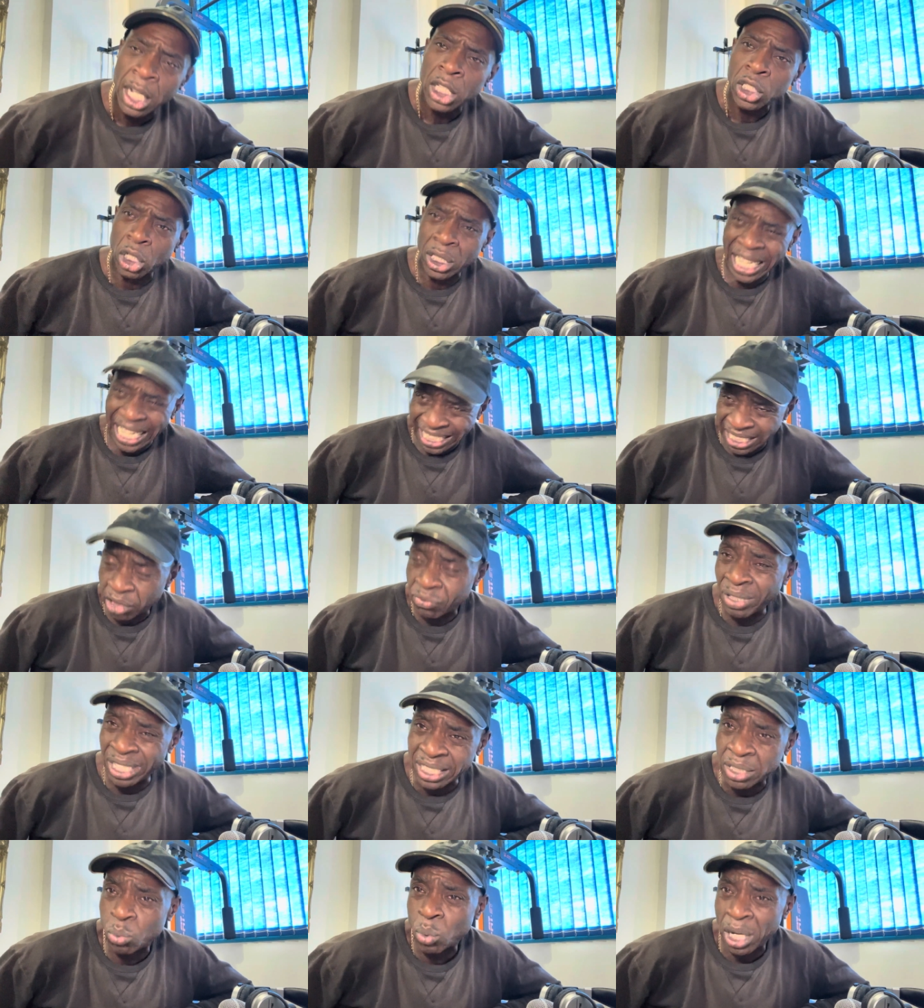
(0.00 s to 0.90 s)
So that's the
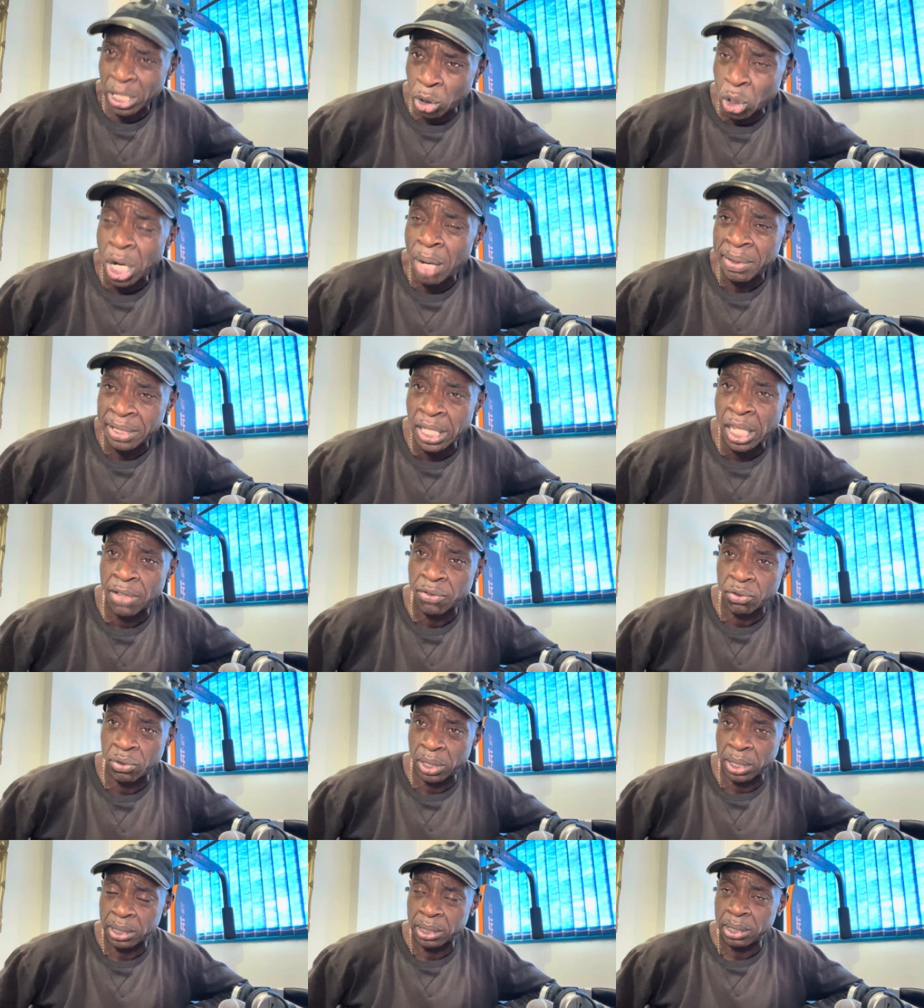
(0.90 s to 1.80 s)
reason why you're coming
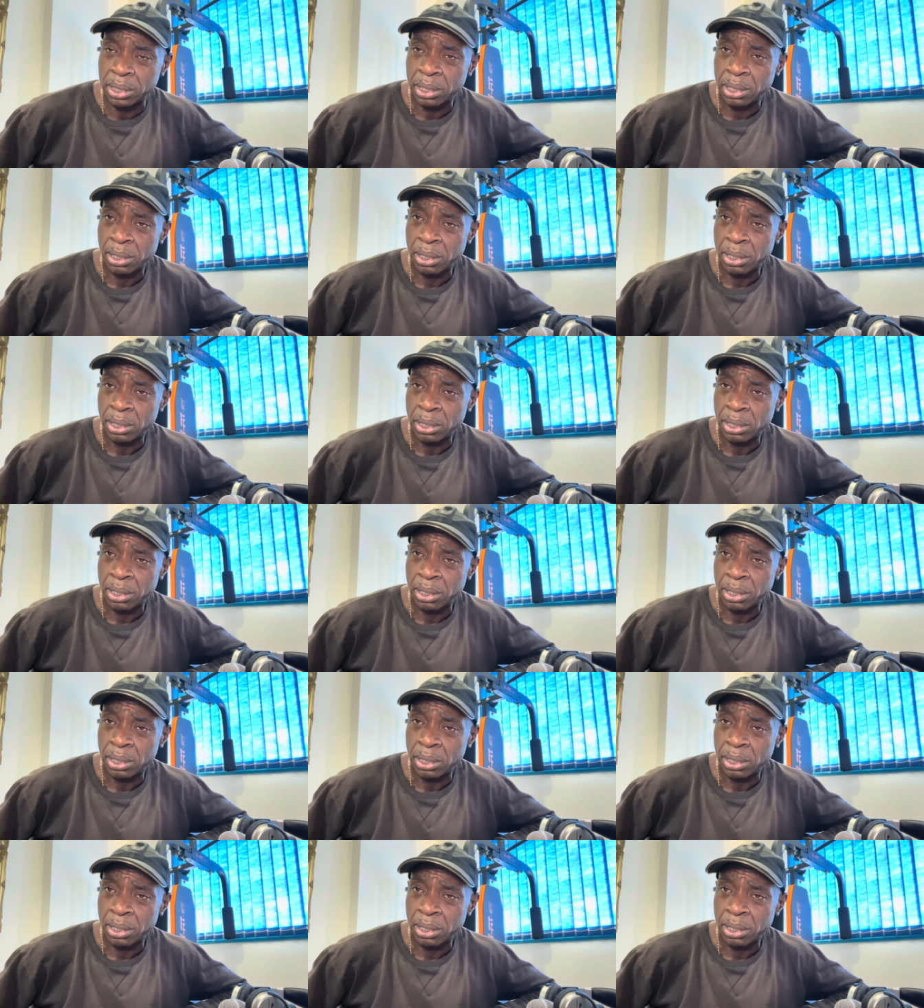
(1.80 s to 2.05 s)
after us.